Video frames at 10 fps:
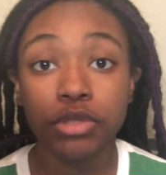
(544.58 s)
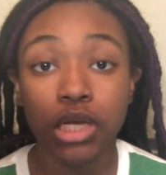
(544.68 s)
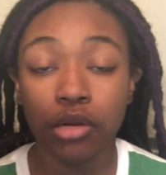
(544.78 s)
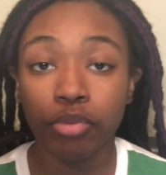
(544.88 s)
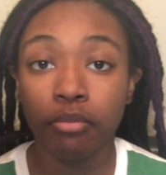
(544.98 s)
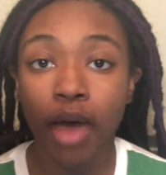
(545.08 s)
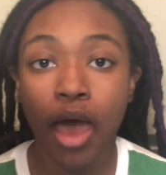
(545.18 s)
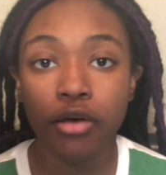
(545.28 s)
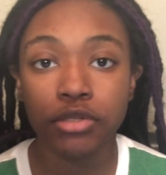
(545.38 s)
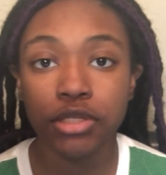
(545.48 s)
was gonna be
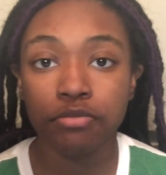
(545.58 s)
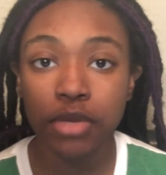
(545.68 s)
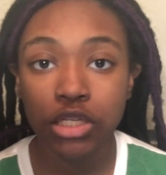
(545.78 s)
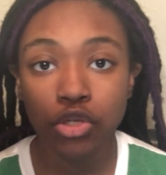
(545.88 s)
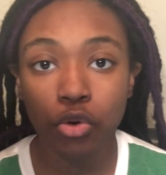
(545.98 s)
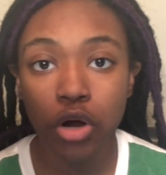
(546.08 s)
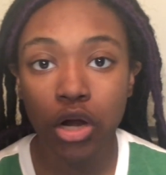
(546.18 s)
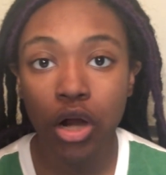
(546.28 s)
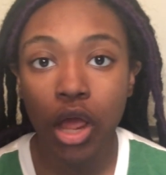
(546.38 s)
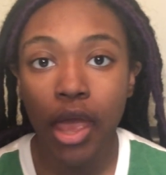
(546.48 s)
Miles'
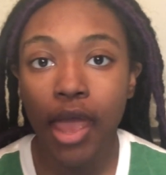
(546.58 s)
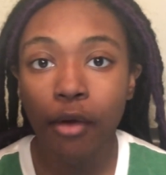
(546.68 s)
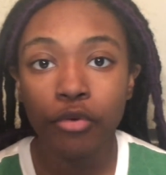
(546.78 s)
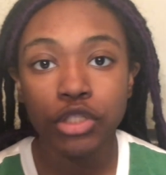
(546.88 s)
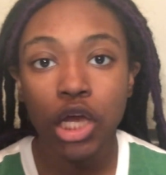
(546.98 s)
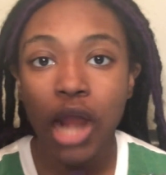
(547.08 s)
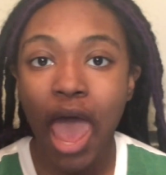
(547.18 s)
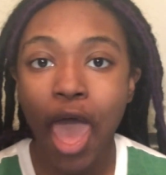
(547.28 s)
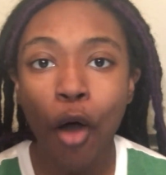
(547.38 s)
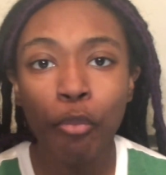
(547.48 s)
mentor and was gonna
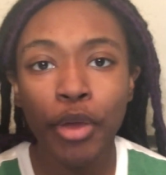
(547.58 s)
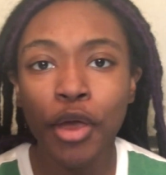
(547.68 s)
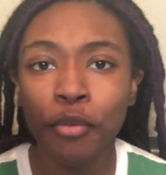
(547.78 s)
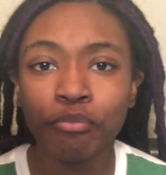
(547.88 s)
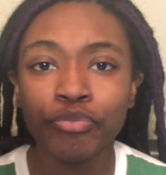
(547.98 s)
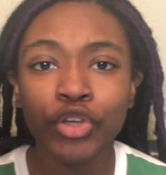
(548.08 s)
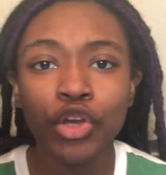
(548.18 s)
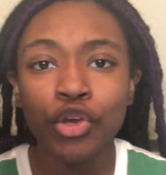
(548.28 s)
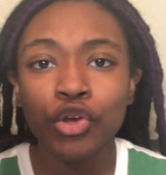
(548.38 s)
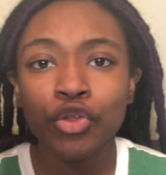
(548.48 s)
help him
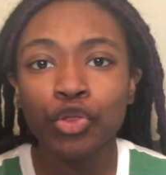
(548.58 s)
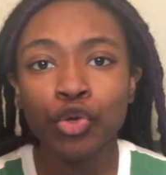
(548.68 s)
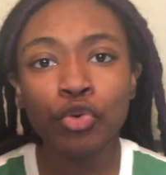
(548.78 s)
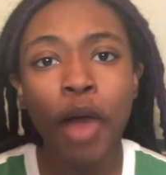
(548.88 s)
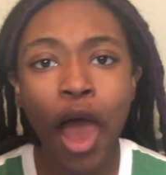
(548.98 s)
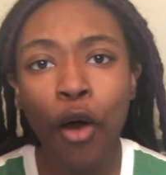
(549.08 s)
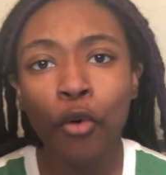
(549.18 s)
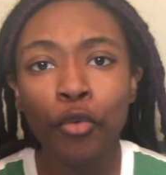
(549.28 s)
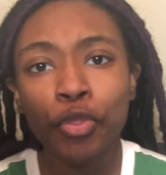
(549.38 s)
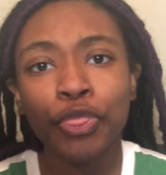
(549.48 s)

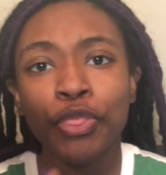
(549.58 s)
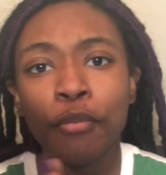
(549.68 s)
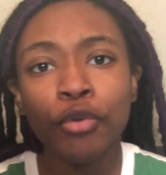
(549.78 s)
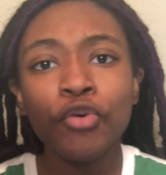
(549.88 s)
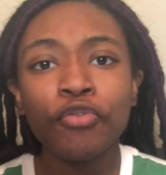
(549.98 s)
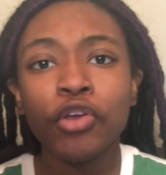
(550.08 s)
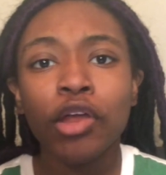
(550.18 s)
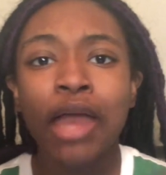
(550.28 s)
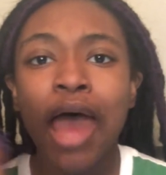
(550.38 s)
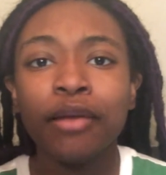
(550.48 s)
throughout the
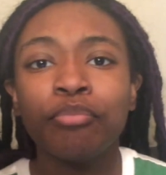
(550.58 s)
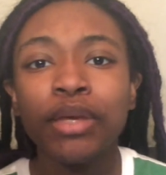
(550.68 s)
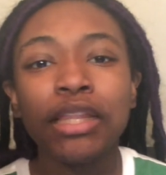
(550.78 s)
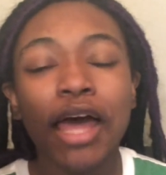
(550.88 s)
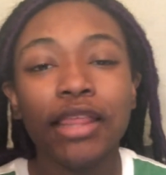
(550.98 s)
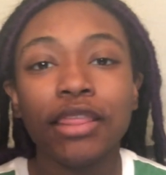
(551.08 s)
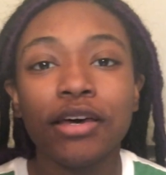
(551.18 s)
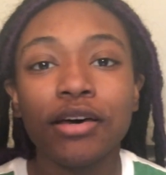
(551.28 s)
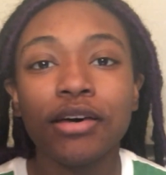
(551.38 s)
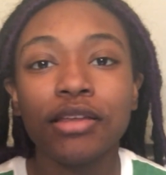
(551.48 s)
movie, kind of be like
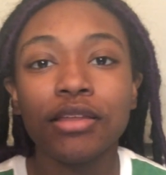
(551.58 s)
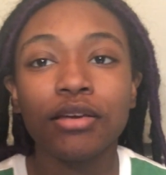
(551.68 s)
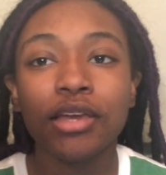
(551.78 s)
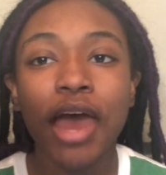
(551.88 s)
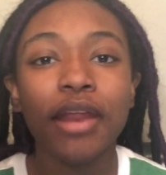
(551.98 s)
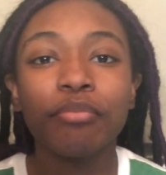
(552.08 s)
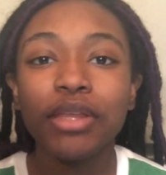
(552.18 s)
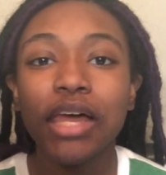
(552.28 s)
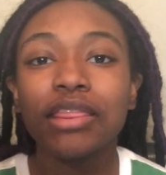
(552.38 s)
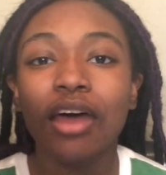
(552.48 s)
the
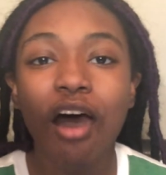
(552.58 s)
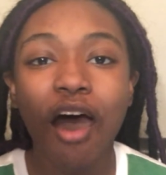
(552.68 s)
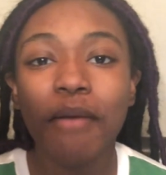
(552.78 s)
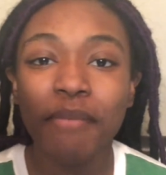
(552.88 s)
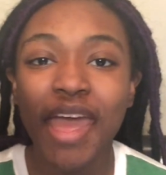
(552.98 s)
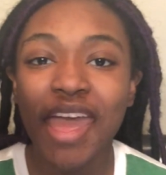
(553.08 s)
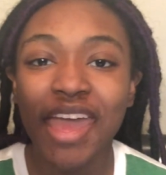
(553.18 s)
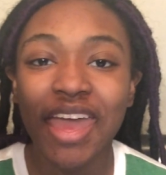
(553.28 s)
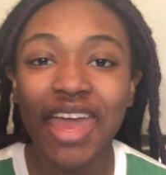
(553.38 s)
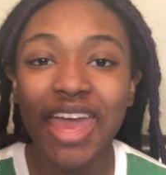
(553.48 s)
Aunt
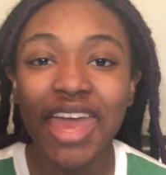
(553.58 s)
May